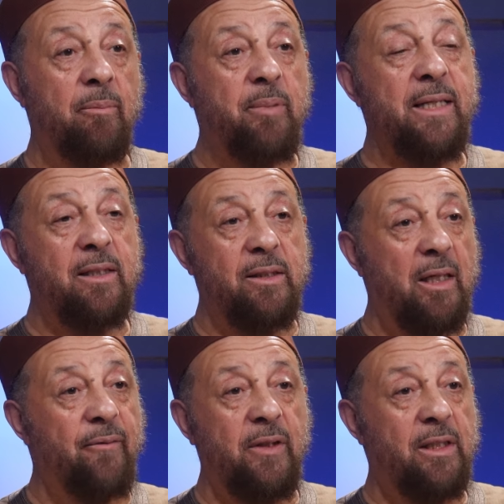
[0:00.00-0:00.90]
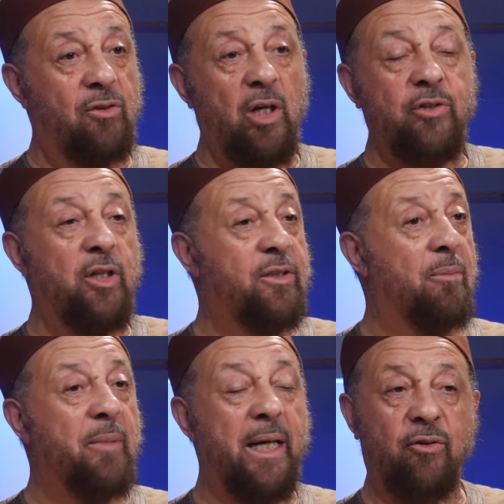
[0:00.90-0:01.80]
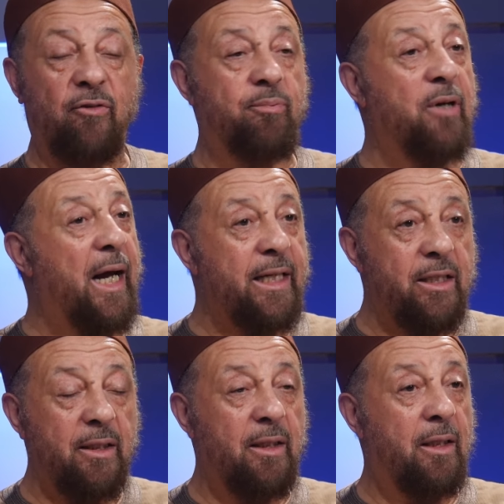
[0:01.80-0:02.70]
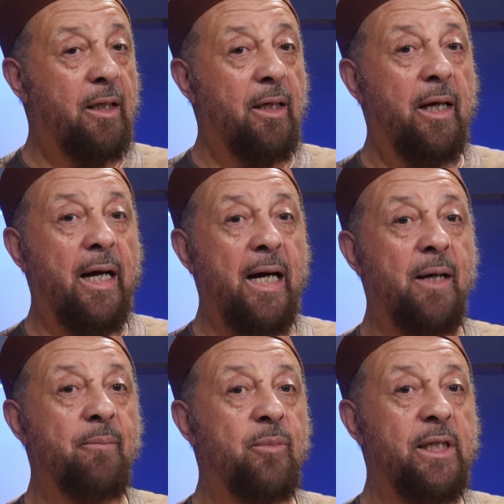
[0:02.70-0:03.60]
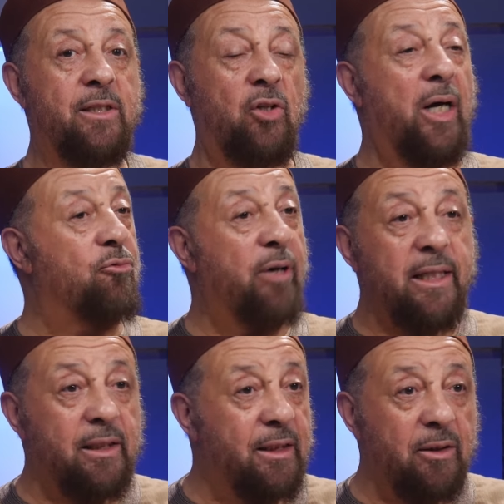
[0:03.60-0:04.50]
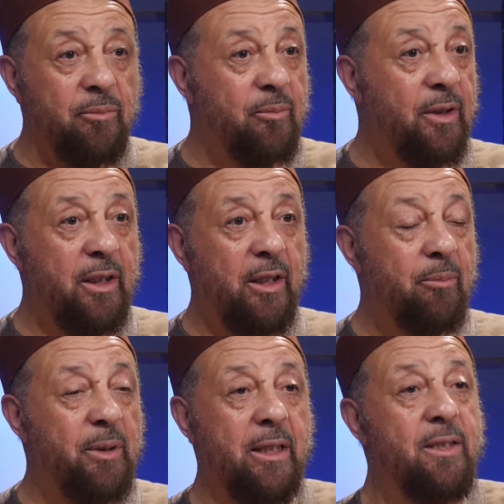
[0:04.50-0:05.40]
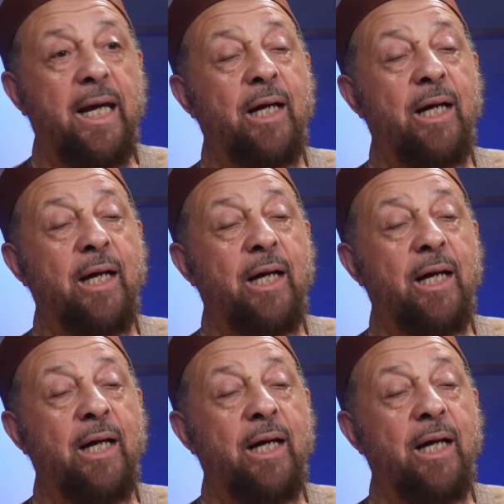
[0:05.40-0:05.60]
the basis of it. It's not just a matter of pride. It's not racism, because